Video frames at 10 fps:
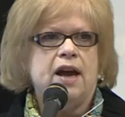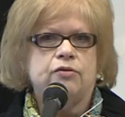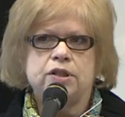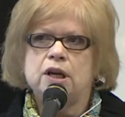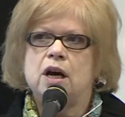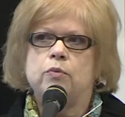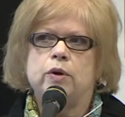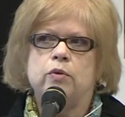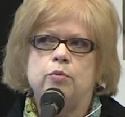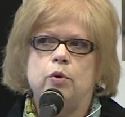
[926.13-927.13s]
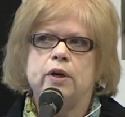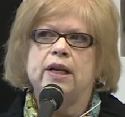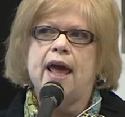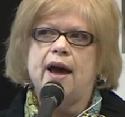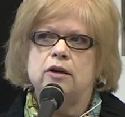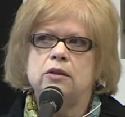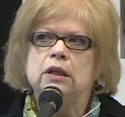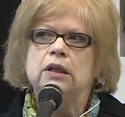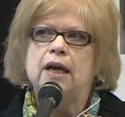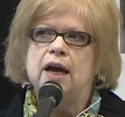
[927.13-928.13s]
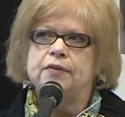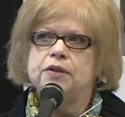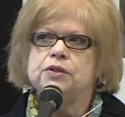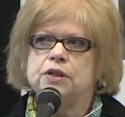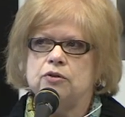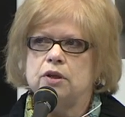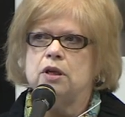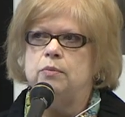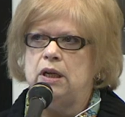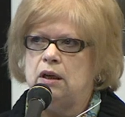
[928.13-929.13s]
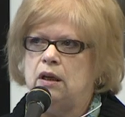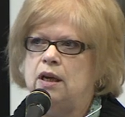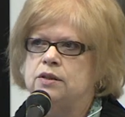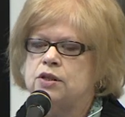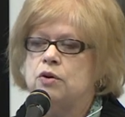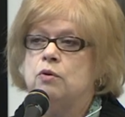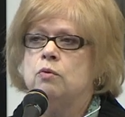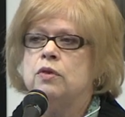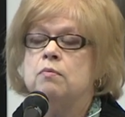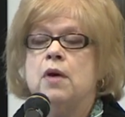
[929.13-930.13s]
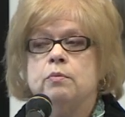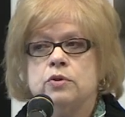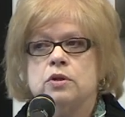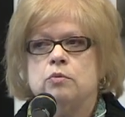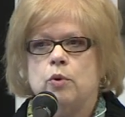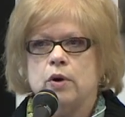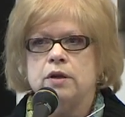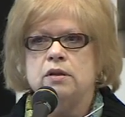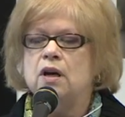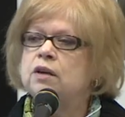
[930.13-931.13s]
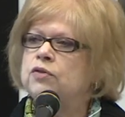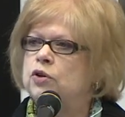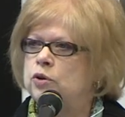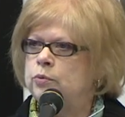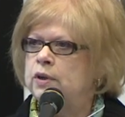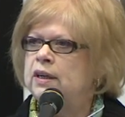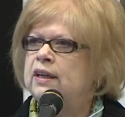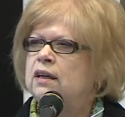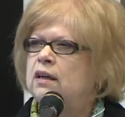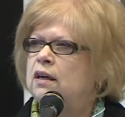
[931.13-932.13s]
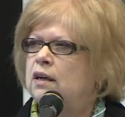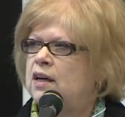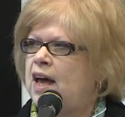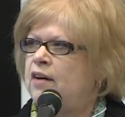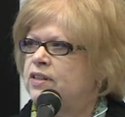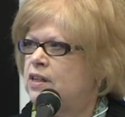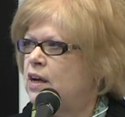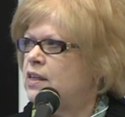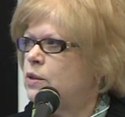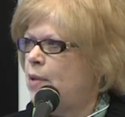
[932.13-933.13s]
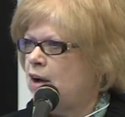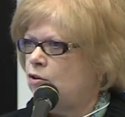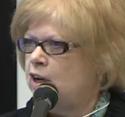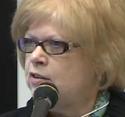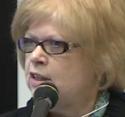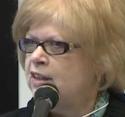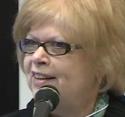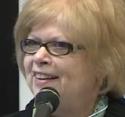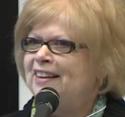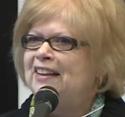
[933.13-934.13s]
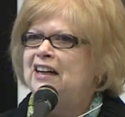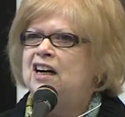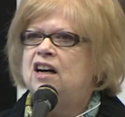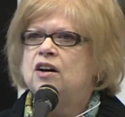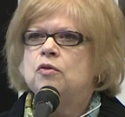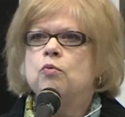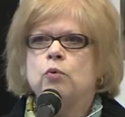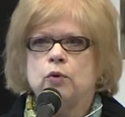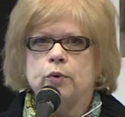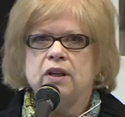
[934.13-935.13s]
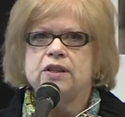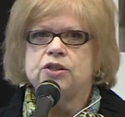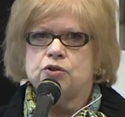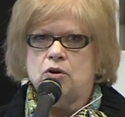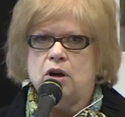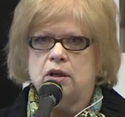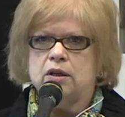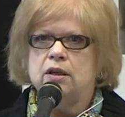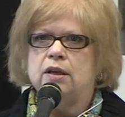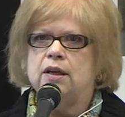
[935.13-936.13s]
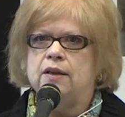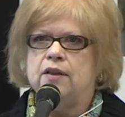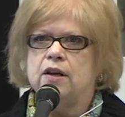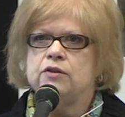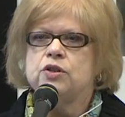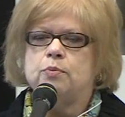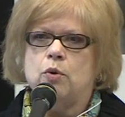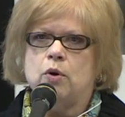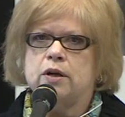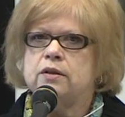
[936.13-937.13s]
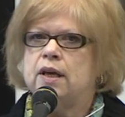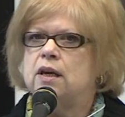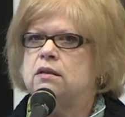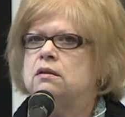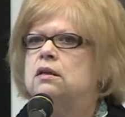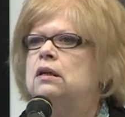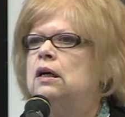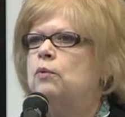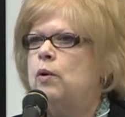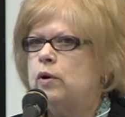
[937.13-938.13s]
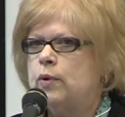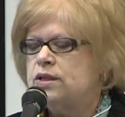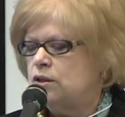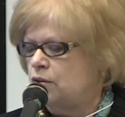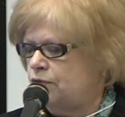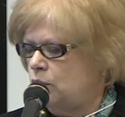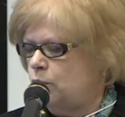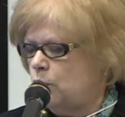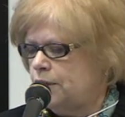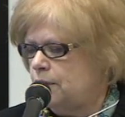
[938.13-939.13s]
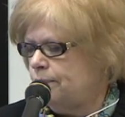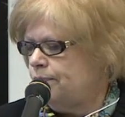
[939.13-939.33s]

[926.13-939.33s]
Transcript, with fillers: every time we reported out uh, at the steering committee. And so the members of the board, none of whom have a science background, were really strong in their support then when we went to the full board.